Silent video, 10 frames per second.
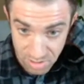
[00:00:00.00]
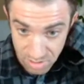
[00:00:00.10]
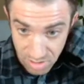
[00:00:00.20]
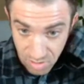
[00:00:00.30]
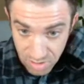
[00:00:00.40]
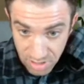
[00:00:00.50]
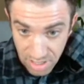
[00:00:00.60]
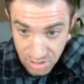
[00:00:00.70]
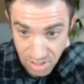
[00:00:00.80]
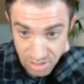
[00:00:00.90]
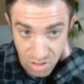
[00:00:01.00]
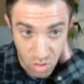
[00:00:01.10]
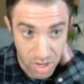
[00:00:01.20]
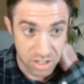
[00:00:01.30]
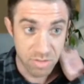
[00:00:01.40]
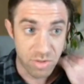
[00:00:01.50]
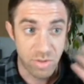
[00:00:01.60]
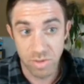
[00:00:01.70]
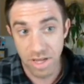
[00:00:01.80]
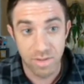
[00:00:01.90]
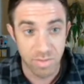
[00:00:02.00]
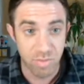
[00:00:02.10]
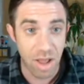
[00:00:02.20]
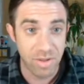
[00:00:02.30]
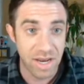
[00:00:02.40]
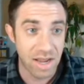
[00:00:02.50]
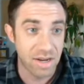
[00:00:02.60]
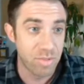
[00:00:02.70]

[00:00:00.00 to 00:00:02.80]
No, Conchar is questionable. Like, probably not going to